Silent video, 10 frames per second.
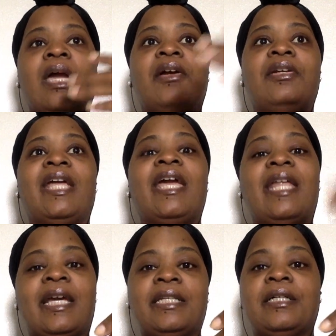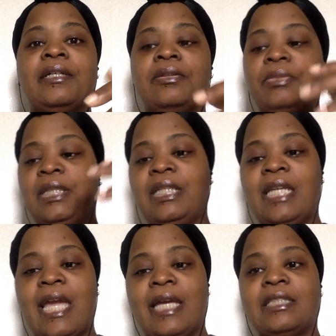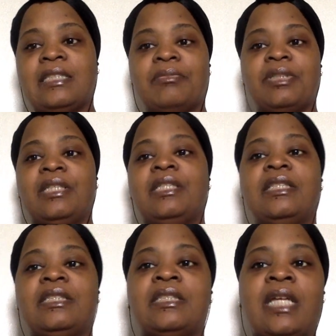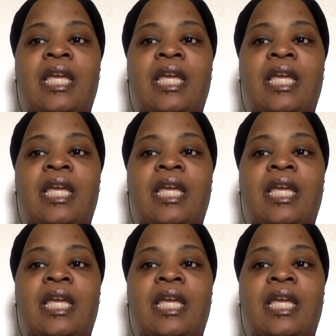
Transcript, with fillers: Our dad had to come and he had something in his